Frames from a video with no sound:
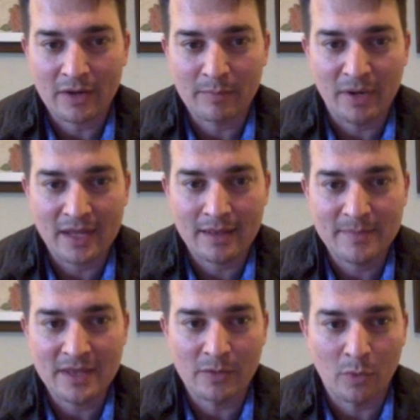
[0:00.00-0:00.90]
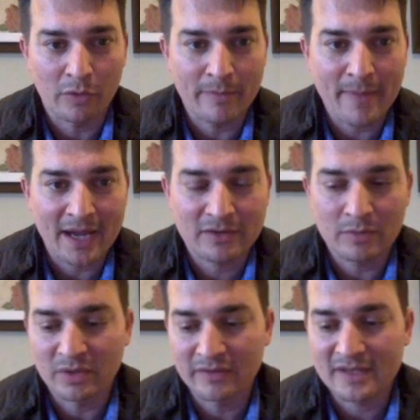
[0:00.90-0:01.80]
I could break them and then roll them back to a
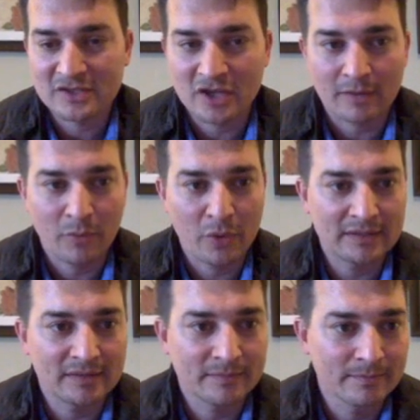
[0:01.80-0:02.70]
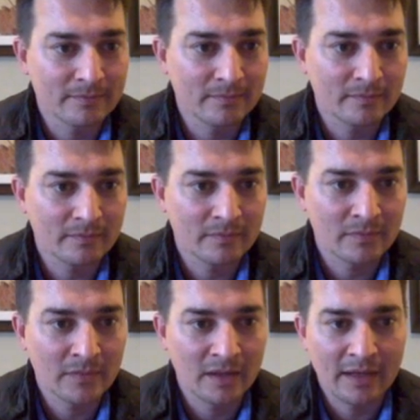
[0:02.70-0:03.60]
previous checkpoint.
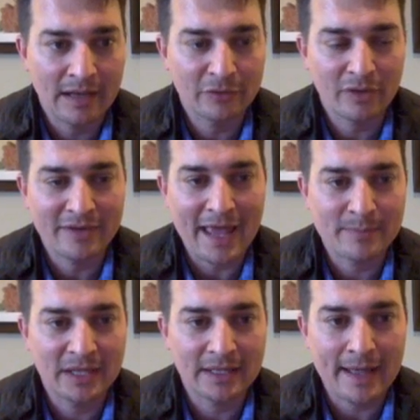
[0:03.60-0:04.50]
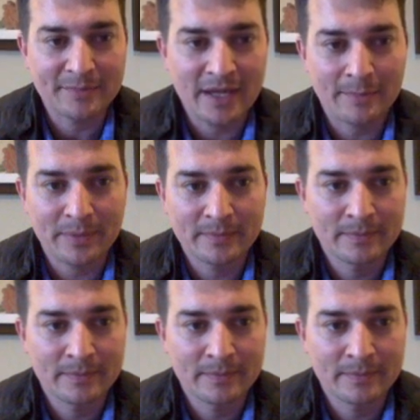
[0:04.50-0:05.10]
I also have an admin laptop,